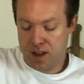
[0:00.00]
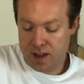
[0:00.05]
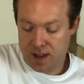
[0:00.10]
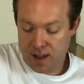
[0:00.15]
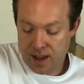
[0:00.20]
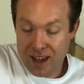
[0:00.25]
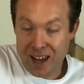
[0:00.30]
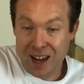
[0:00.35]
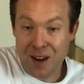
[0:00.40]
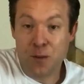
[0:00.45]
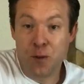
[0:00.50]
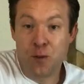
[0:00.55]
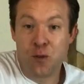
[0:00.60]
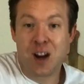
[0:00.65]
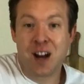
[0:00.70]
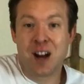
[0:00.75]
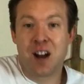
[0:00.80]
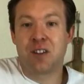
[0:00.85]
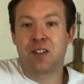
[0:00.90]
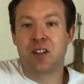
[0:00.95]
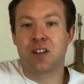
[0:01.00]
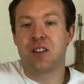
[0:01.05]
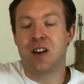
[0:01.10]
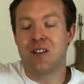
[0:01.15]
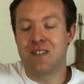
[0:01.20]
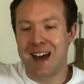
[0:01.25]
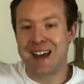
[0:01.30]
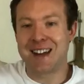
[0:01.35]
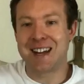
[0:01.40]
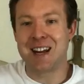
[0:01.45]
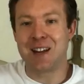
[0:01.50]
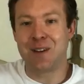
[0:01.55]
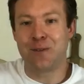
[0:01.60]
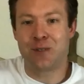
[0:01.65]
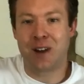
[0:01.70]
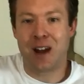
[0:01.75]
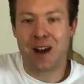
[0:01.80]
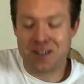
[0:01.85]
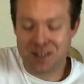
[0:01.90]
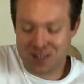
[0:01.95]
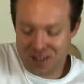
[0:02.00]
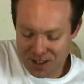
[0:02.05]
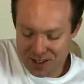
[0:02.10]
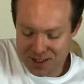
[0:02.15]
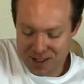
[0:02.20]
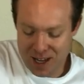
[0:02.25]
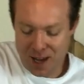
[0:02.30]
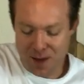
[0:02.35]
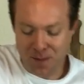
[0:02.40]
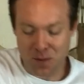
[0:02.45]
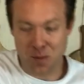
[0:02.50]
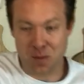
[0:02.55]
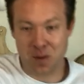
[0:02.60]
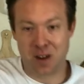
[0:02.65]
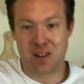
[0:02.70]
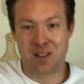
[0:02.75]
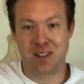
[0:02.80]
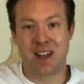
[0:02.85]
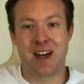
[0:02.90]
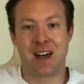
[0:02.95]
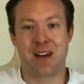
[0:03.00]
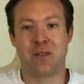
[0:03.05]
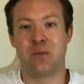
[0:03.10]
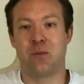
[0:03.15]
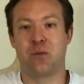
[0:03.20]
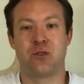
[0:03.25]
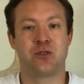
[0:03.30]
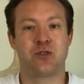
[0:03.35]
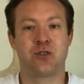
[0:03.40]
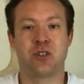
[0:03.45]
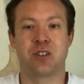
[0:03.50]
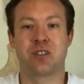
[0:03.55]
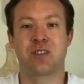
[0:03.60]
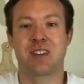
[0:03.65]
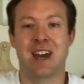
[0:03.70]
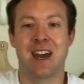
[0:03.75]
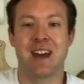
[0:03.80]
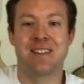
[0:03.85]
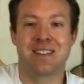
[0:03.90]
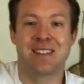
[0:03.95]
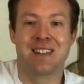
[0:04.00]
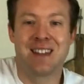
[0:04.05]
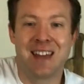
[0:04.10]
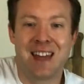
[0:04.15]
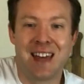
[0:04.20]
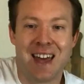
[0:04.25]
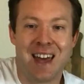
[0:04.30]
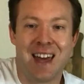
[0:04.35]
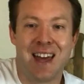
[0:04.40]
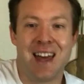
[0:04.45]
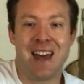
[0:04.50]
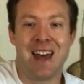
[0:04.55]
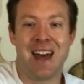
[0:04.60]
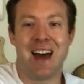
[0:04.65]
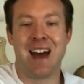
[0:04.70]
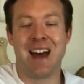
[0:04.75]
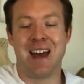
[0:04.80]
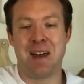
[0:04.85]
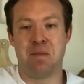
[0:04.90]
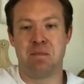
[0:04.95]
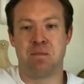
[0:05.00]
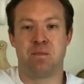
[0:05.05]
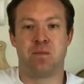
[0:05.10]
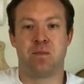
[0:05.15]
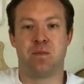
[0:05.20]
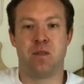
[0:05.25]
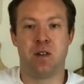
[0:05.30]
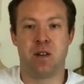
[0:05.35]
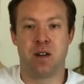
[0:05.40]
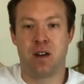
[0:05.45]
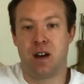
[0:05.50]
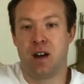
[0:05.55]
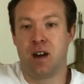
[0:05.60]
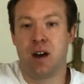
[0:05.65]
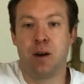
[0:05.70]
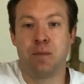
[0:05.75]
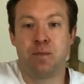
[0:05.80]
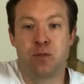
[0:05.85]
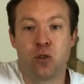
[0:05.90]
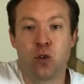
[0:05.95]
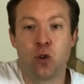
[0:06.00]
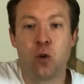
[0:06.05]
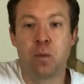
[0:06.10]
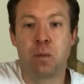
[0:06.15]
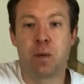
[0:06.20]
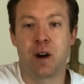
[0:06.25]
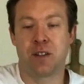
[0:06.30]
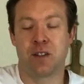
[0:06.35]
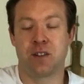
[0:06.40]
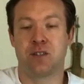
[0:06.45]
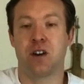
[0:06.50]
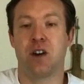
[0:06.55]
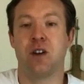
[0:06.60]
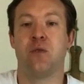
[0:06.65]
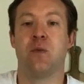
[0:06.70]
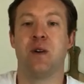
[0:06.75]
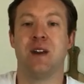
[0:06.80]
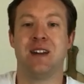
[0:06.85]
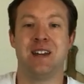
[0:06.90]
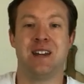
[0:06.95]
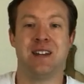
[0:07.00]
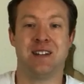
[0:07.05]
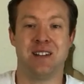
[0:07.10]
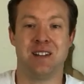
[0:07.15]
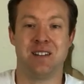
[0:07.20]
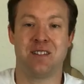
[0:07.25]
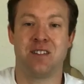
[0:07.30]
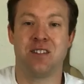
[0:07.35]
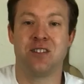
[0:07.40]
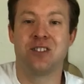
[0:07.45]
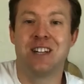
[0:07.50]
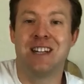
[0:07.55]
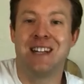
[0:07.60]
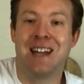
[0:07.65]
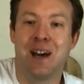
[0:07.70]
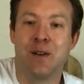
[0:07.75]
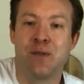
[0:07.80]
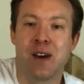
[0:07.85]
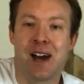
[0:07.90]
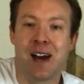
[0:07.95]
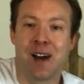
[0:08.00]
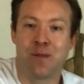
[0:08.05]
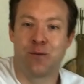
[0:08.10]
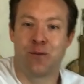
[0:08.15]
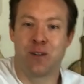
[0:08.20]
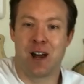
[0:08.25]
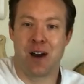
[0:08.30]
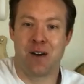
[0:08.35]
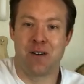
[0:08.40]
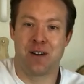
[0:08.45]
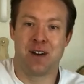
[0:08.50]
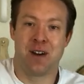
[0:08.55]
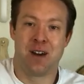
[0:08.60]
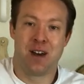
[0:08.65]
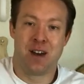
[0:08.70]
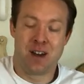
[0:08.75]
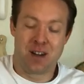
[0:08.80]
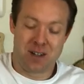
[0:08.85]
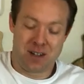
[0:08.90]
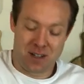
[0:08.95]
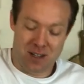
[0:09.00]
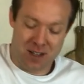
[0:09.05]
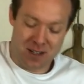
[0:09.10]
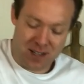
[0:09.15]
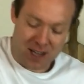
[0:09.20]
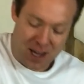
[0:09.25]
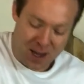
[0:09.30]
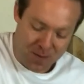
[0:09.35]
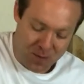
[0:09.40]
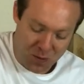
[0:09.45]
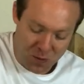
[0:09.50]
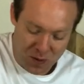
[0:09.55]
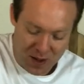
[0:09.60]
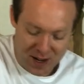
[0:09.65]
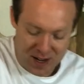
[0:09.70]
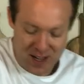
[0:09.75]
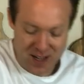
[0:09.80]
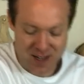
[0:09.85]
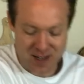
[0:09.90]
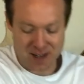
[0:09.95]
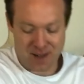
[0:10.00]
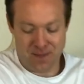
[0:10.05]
And if you've realised, I don't add any flour to the table because that just gets absorbed by the dough when kneaded. So you should never add flour to the table when kneaded.